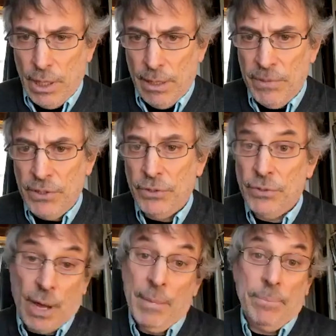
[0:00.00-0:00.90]
This
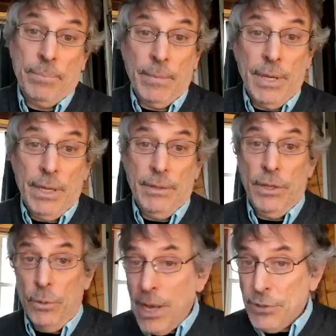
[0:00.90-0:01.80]
is coming up in the
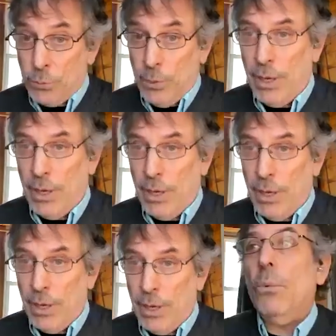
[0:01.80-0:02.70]
US, where
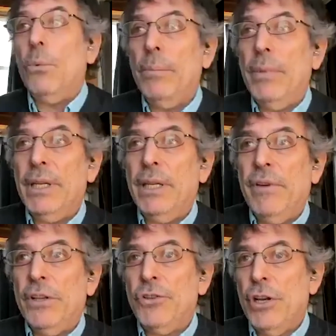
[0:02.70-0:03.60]
one big
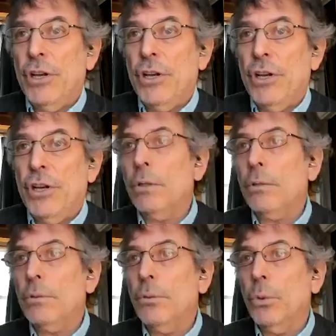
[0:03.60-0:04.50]
evangelical
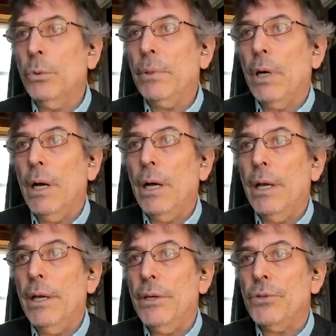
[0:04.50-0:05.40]
group
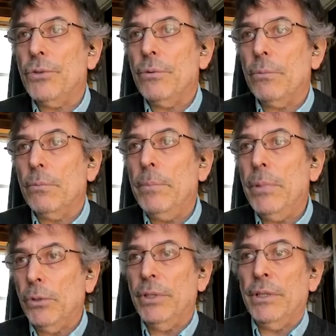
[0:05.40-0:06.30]
is
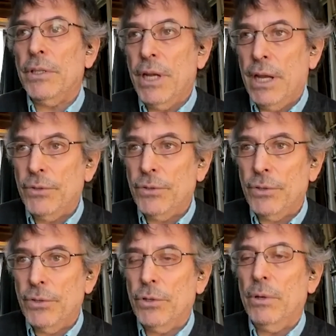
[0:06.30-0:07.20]
building the
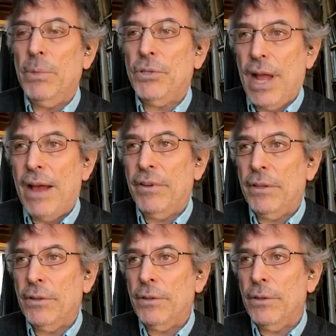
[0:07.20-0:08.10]
tents, is going to be
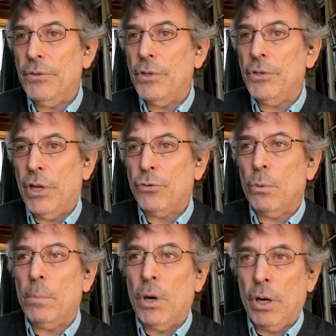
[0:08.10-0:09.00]
staffing the
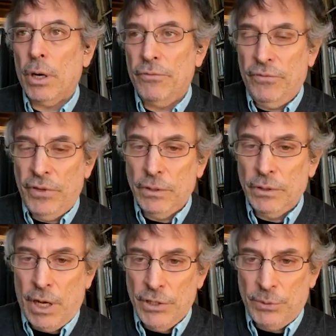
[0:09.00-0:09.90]
Central Park
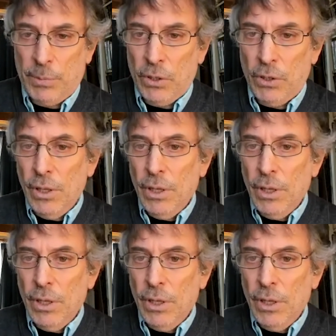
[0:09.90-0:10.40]
Field Hospital.